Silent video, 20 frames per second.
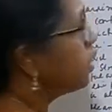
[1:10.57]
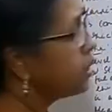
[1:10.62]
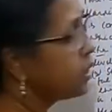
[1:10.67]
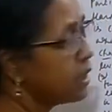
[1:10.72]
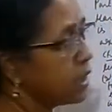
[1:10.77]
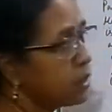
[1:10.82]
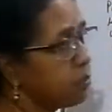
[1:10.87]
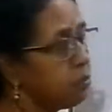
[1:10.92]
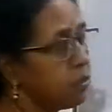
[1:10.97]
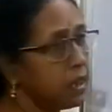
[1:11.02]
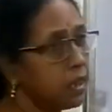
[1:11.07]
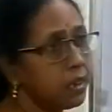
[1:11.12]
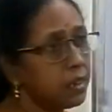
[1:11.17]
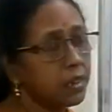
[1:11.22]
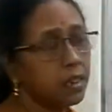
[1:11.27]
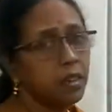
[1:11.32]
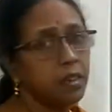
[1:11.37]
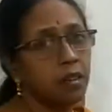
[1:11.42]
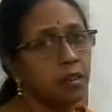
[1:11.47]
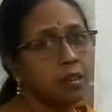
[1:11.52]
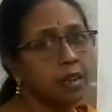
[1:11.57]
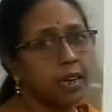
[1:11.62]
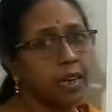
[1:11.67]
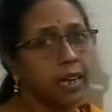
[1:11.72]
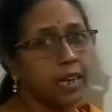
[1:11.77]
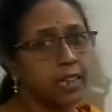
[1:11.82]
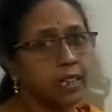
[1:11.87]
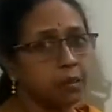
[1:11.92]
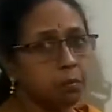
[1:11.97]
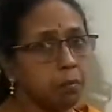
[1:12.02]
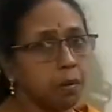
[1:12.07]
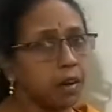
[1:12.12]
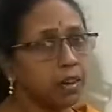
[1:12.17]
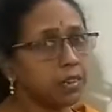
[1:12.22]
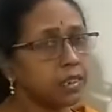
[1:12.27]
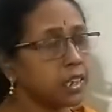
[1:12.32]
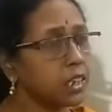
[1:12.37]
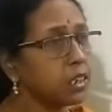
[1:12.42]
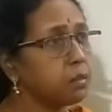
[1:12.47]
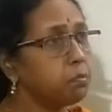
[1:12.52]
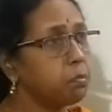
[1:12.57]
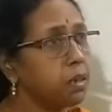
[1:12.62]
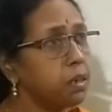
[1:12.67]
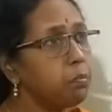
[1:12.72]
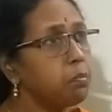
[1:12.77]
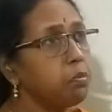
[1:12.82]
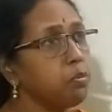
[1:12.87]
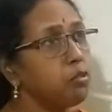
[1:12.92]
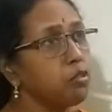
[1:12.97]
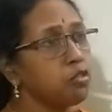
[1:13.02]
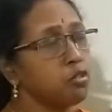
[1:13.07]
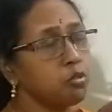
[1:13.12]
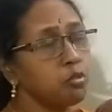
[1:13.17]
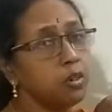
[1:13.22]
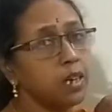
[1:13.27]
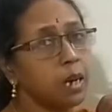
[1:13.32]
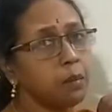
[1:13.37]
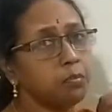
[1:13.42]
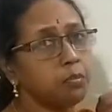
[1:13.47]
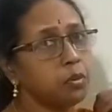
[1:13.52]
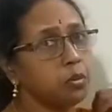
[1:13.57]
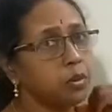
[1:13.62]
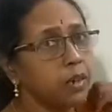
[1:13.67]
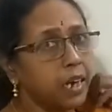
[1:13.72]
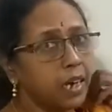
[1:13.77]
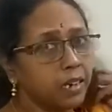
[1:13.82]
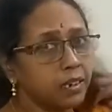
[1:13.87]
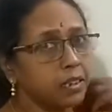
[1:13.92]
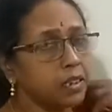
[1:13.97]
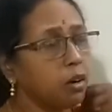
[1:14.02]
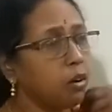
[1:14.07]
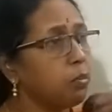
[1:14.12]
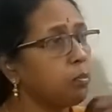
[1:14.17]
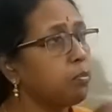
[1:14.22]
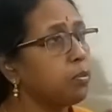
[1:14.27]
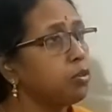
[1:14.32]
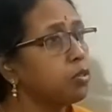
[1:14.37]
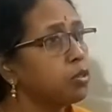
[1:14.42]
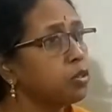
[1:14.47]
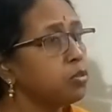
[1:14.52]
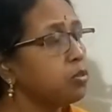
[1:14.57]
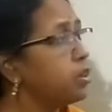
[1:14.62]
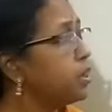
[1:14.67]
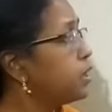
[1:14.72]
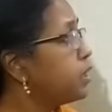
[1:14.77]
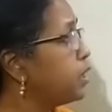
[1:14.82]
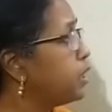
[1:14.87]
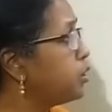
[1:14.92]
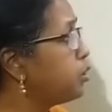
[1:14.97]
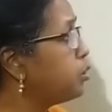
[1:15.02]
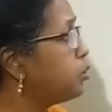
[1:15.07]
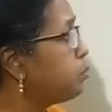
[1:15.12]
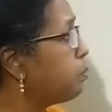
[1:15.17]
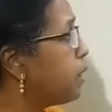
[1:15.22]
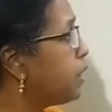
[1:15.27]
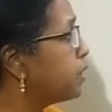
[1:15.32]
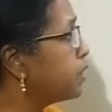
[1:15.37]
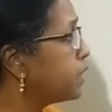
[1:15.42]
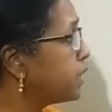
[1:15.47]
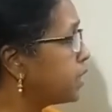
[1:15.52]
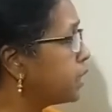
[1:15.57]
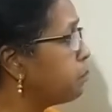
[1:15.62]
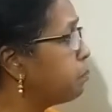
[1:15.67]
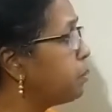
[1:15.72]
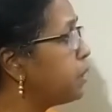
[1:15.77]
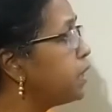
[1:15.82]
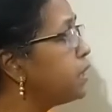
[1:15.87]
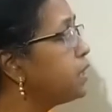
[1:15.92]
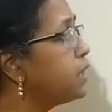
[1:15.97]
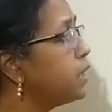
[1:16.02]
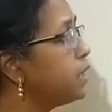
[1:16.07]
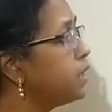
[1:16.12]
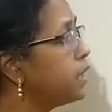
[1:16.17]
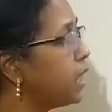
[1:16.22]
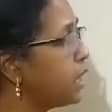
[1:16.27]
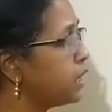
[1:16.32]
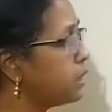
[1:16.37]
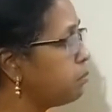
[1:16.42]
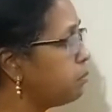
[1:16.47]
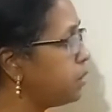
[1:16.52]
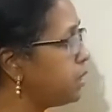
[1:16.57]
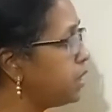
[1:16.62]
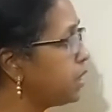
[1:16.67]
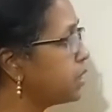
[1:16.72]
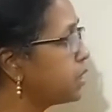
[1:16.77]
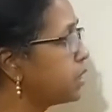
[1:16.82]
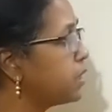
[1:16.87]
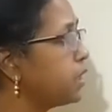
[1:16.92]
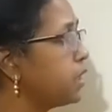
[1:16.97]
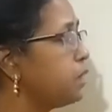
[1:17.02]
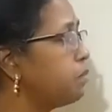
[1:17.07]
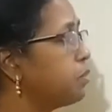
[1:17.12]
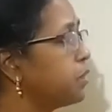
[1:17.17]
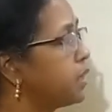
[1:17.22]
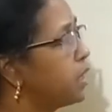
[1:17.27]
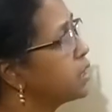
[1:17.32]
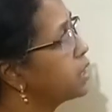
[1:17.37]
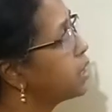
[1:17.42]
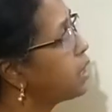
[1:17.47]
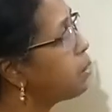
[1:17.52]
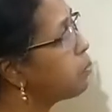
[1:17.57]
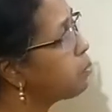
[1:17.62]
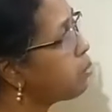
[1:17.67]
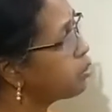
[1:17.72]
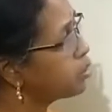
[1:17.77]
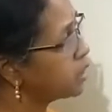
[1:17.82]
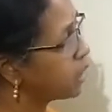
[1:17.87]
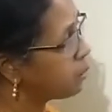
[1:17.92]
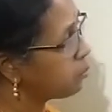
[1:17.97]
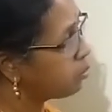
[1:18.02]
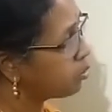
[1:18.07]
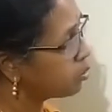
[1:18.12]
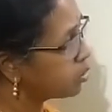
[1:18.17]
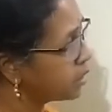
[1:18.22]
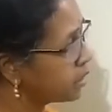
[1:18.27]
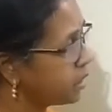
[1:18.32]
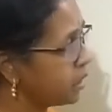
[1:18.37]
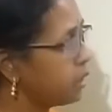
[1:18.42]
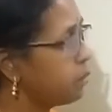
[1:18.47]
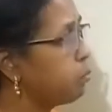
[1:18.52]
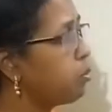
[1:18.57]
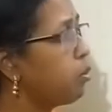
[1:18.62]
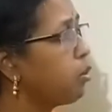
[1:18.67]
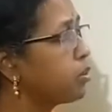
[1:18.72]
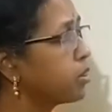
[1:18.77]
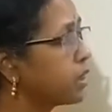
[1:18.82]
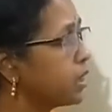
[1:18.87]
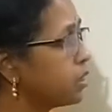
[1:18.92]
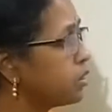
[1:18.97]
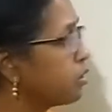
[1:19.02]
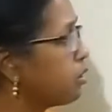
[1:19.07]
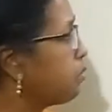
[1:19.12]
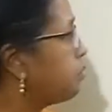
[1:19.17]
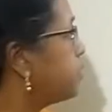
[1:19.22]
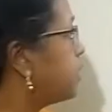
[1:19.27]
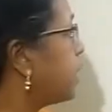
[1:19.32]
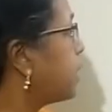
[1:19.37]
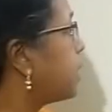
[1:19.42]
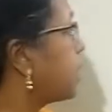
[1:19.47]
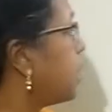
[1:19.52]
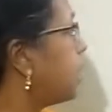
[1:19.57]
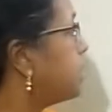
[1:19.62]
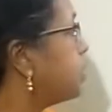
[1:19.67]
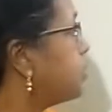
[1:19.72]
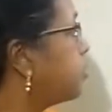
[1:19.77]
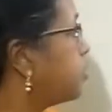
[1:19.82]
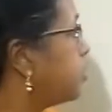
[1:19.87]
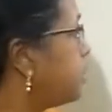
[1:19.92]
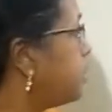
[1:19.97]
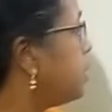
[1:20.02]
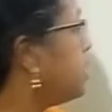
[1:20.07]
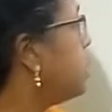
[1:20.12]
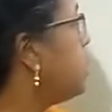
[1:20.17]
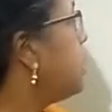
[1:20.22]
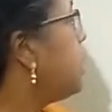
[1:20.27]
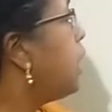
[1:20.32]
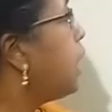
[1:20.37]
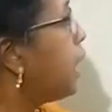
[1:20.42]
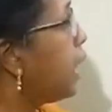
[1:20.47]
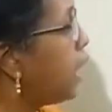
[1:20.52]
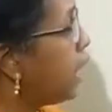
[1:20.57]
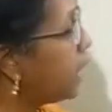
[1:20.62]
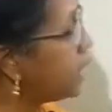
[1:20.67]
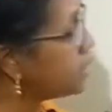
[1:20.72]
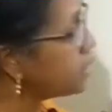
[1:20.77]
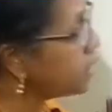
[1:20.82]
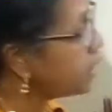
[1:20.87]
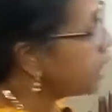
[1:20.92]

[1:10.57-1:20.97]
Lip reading: That means as much as people should have to get the opportunity to participate in the administrative setup or democratic process of the country, and